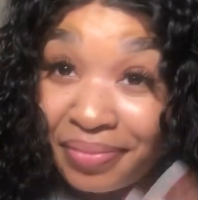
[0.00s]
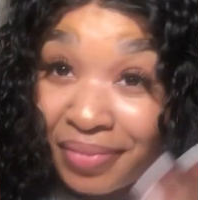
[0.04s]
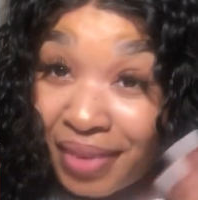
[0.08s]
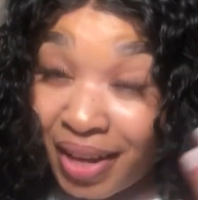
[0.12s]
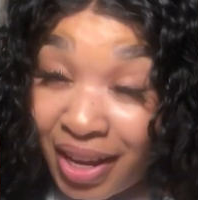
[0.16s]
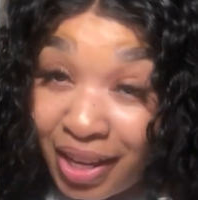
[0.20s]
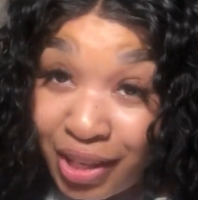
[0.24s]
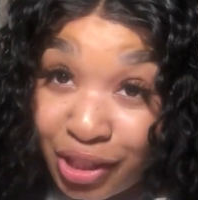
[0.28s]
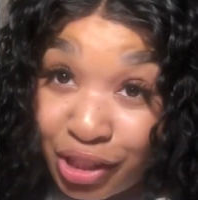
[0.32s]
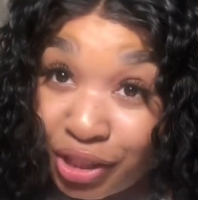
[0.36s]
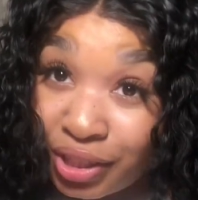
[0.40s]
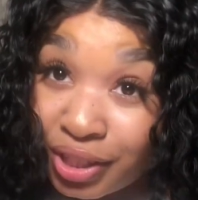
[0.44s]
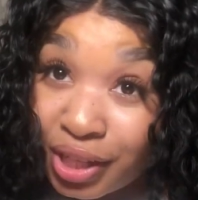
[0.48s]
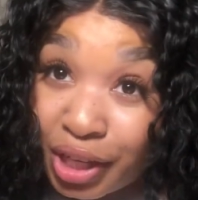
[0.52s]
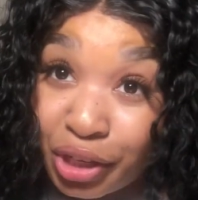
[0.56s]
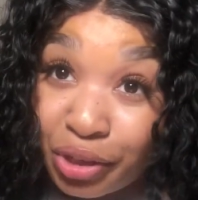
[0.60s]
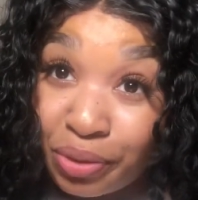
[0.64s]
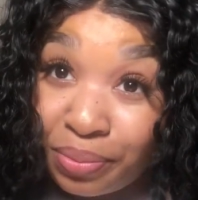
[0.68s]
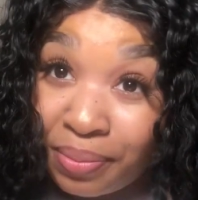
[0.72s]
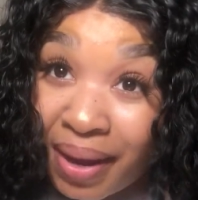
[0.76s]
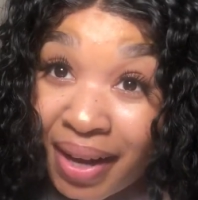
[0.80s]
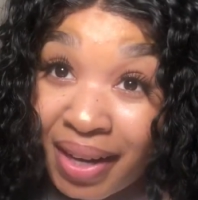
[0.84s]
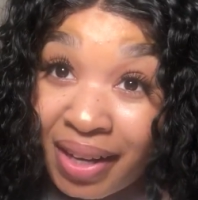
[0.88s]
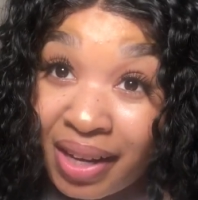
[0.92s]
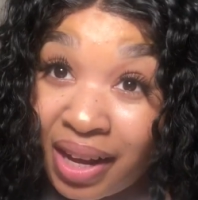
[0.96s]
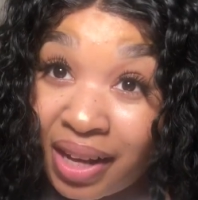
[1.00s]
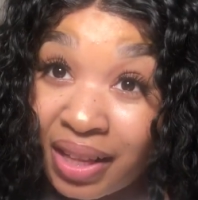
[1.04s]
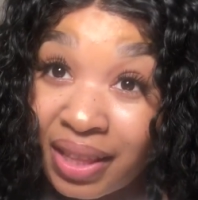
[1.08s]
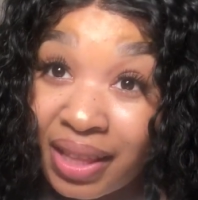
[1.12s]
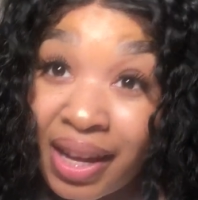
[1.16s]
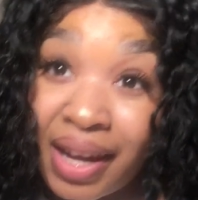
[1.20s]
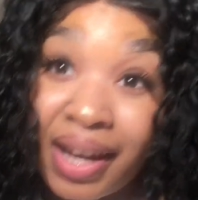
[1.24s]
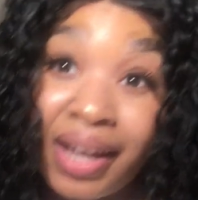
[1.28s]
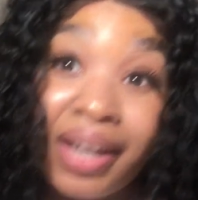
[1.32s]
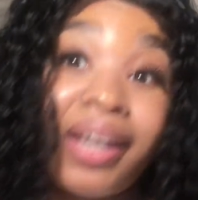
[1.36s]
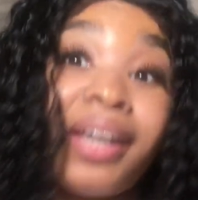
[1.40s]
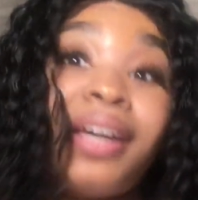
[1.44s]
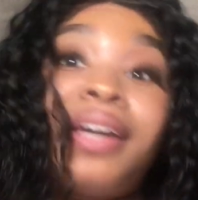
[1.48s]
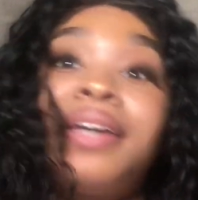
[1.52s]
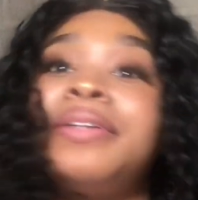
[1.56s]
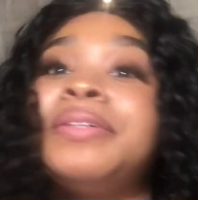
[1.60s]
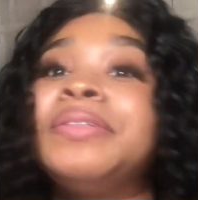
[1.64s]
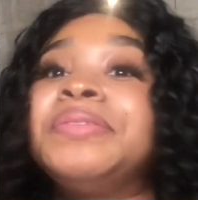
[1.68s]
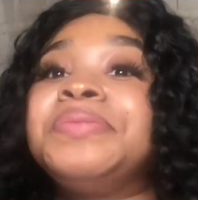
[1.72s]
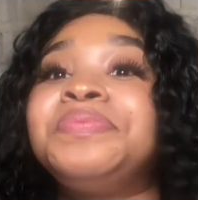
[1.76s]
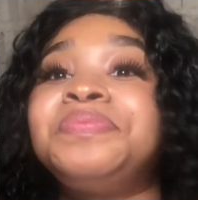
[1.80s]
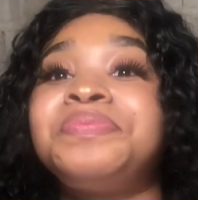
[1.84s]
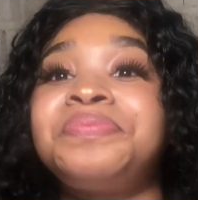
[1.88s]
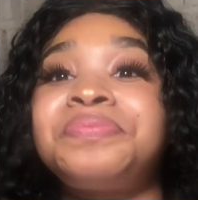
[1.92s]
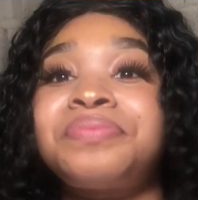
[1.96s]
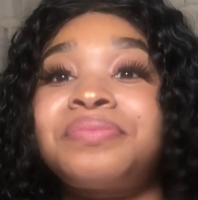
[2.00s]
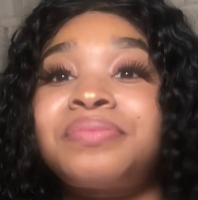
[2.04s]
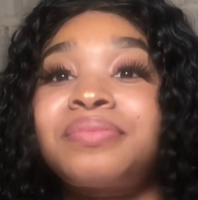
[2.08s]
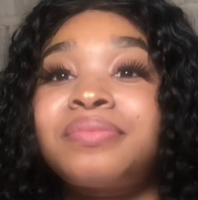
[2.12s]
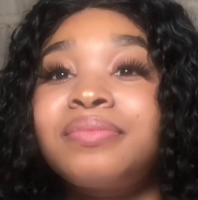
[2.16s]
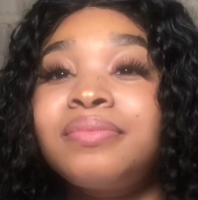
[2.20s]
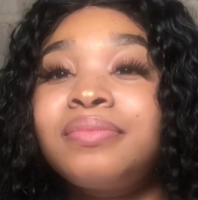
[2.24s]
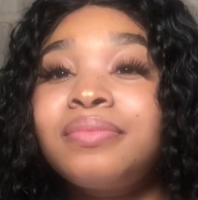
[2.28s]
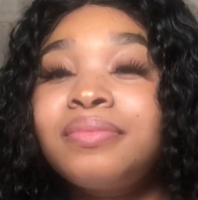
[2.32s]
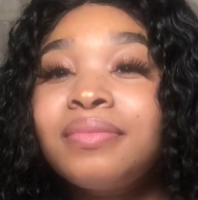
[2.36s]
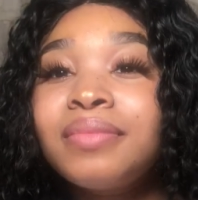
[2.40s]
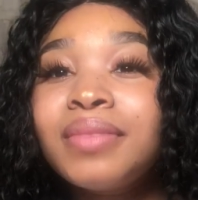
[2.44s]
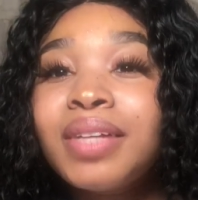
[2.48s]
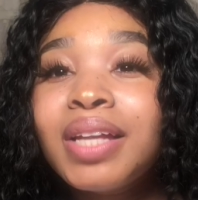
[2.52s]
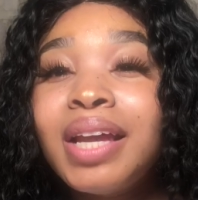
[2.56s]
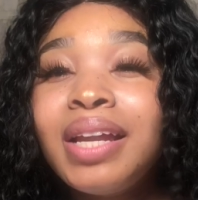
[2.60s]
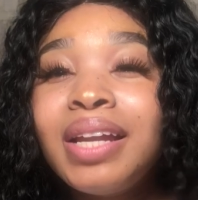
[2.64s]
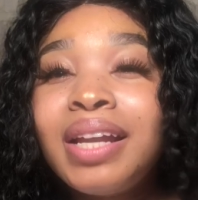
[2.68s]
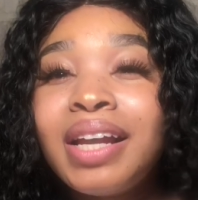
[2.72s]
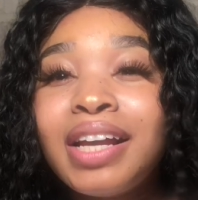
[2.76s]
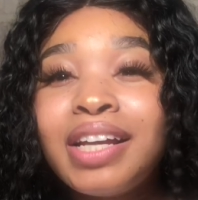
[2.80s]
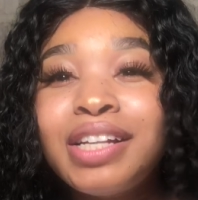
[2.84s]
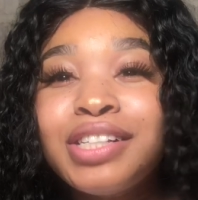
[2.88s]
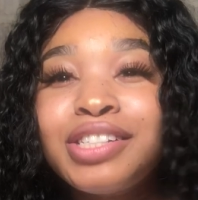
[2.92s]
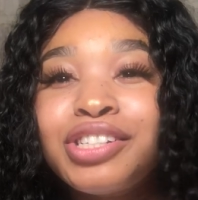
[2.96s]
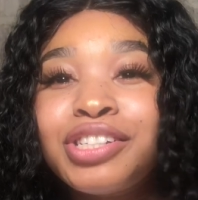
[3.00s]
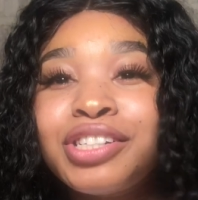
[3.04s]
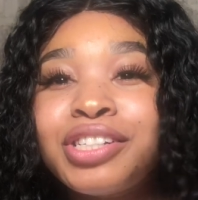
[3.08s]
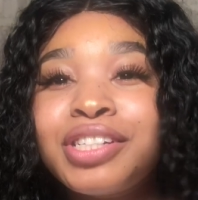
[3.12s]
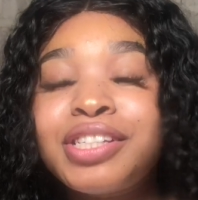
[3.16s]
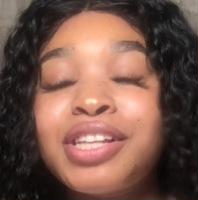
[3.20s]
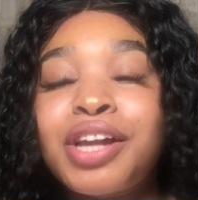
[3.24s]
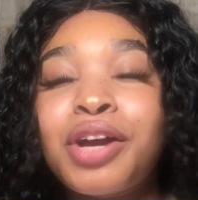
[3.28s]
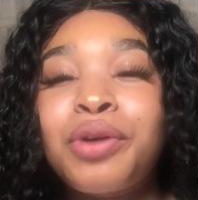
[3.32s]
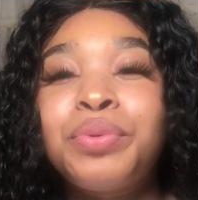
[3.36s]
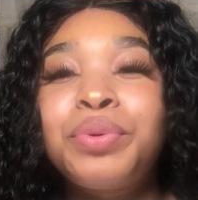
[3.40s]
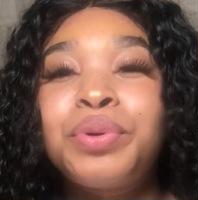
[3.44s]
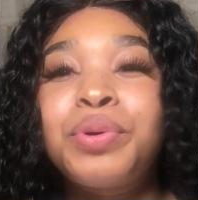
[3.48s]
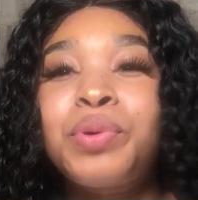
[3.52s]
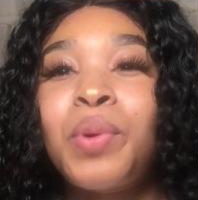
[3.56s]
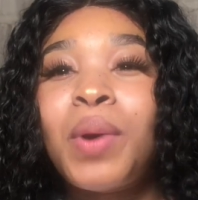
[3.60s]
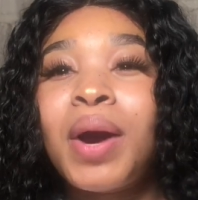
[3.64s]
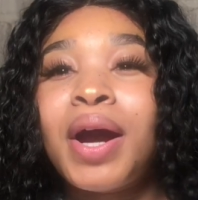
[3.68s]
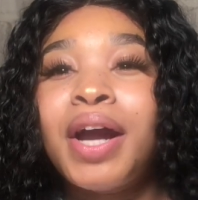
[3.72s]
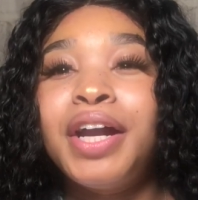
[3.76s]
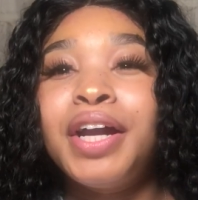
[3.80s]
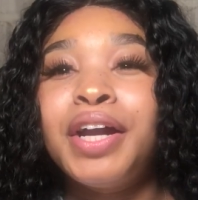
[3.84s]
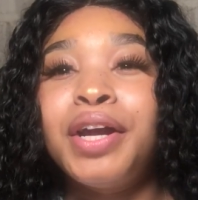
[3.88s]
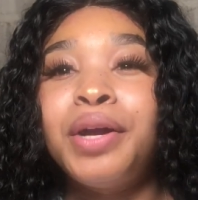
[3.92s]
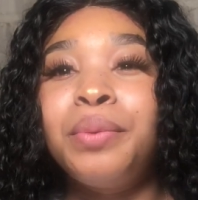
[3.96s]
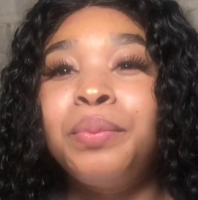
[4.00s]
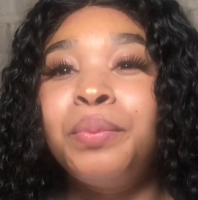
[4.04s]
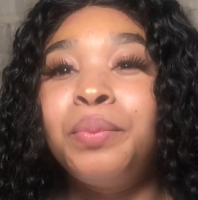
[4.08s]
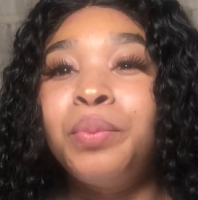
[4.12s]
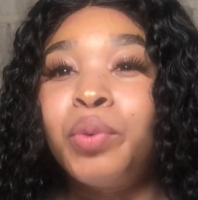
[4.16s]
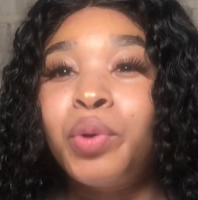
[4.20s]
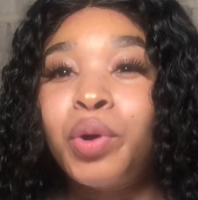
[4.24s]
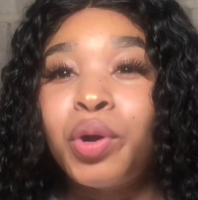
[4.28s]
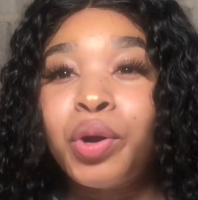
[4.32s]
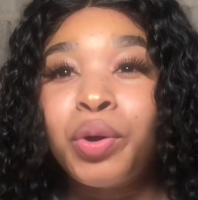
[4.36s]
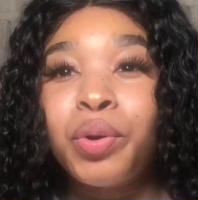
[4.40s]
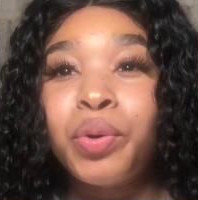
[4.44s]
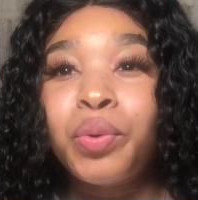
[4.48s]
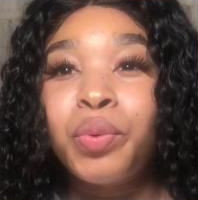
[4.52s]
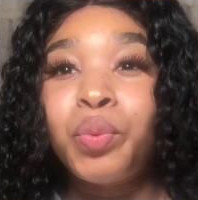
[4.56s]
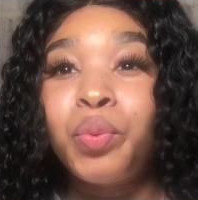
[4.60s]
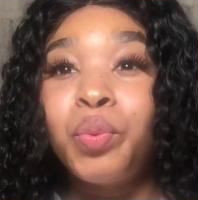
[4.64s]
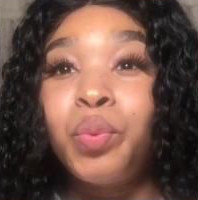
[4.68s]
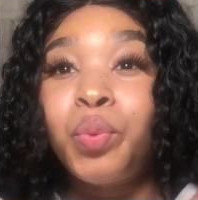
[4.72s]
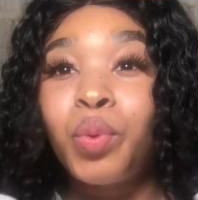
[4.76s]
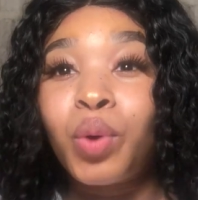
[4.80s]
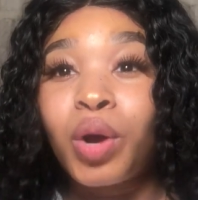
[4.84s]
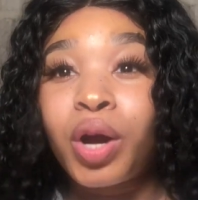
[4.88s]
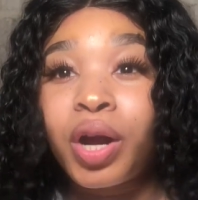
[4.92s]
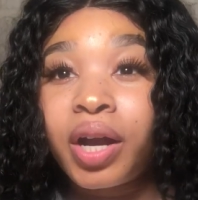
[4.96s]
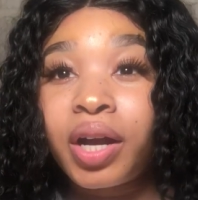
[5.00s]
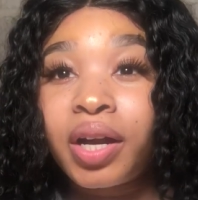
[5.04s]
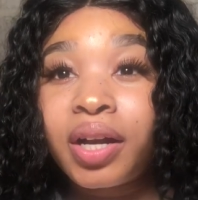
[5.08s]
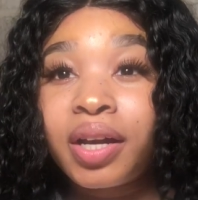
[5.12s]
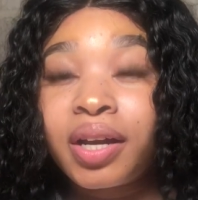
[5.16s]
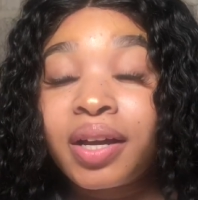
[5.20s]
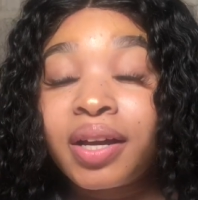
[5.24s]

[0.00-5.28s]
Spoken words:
that you might not like, and answers that require more work.